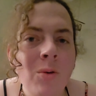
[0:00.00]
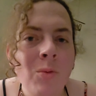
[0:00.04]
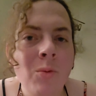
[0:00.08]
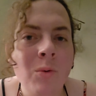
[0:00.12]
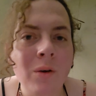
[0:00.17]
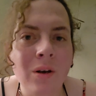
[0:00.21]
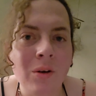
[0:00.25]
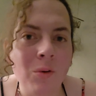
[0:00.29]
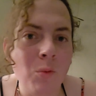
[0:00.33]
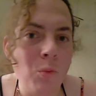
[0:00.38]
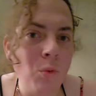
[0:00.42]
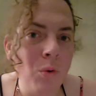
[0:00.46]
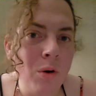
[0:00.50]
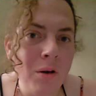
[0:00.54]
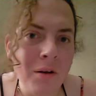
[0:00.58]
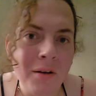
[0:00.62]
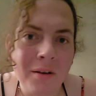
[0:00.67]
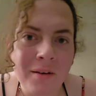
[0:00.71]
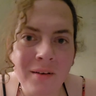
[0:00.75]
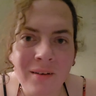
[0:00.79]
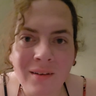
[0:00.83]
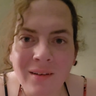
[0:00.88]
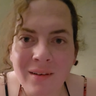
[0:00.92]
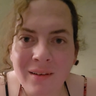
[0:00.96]
Well,
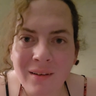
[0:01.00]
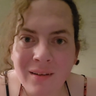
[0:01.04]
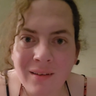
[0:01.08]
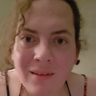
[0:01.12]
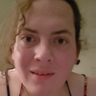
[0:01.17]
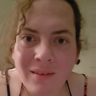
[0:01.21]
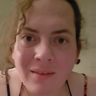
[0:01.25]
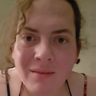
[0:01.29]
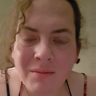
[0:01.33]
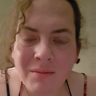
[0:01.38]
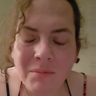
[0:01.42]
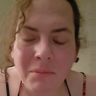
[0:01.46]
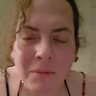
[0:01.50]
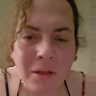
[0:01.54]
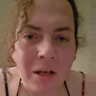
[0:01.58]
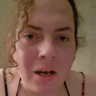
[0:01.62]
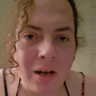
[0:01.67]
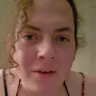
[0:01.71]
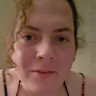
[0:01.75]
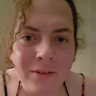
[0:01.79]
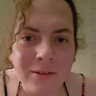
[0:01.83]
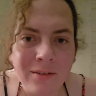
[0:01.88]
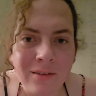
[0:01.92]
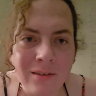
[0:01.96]
one,
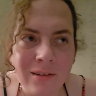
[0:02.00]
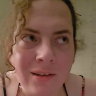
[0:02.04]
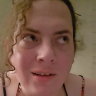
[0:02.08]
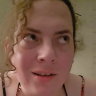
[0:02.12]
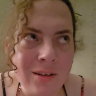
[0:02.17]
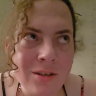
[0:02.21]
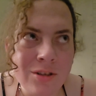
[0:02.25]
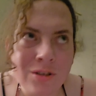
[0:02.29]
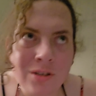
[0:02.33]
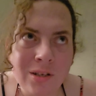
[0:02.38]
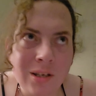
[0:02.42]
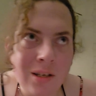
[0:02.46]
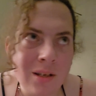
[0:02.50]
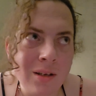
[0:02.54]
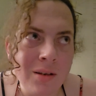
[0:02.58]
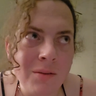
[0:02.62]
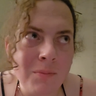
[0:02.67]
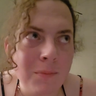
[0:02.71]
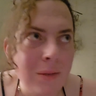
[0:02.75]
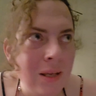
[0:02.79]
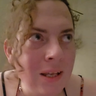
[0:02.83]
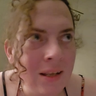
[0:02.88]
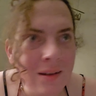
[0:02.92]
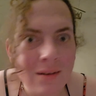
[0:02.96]
obviously she
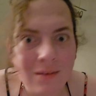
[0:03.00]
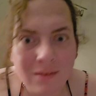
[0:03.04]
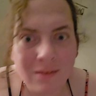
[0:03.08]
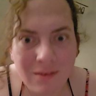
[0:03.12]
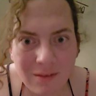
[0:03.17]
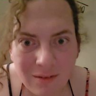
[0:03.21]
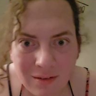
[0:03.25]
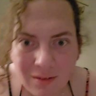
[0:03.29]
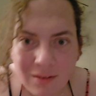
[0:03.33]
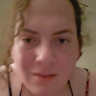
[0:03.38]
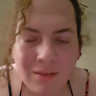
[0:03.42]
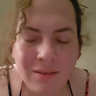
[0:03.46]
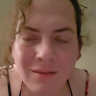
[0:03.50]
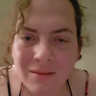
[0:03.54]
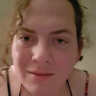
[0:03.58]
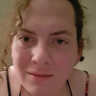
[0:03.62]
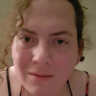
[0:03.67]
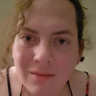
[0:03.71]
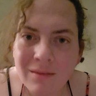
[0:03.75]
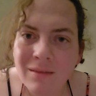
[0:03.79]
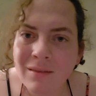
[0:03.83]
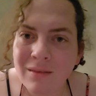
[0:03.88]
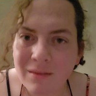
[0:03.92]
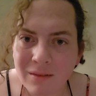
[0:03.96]
means
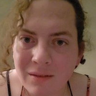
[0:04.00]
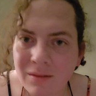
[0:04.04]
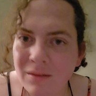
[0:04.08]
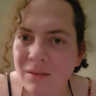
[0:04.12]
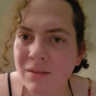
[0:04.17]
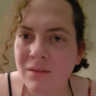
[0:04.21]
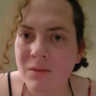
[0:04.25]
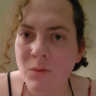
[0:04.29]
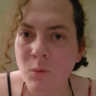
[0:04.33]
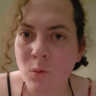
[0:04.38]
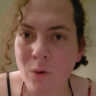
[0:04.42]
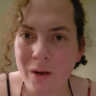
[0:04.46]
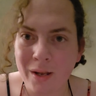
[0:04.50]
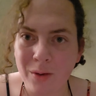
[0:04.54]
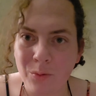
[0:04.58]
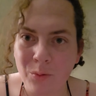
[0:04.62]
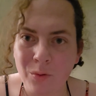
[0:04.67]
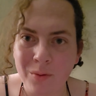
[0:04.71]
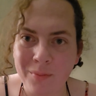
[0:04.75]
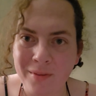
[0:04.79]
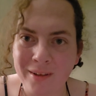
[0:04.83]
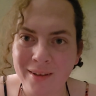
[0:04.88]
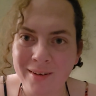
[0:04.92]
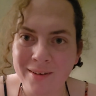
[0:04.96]
white
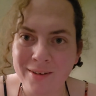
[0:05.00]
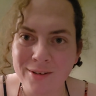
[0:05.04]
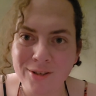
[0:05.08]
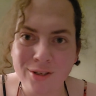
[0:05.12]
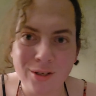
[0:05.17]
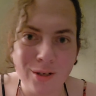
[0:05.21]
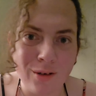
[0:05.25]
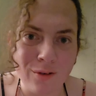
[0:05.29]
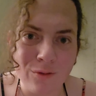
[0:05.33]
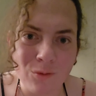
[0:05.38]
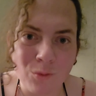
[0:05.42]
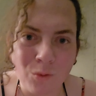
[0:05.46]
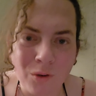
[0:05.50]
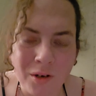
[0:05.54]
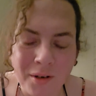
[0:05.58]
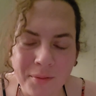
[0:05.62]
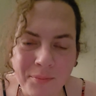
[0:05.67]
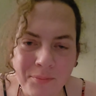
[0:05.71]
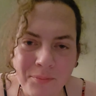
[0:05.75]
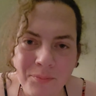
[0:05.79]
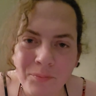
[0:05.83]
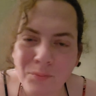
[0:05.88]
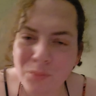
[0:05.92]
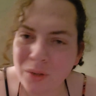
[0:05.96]
women. She doesn't want
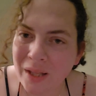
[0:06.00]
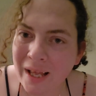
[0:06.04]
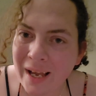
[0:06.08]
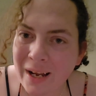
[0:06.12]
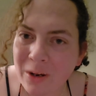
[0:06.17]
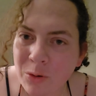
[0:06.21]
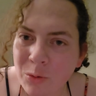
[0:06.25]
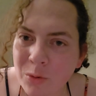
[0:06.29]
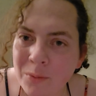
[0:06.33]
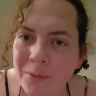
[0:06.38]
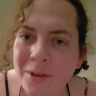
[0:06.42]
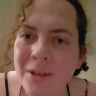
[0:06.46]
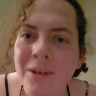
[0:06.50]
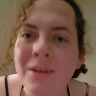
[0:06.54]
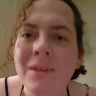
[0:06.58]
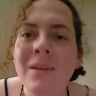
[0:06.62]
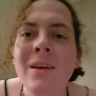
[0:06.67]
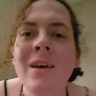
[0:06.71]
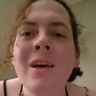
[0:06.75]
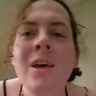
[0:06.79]
black women.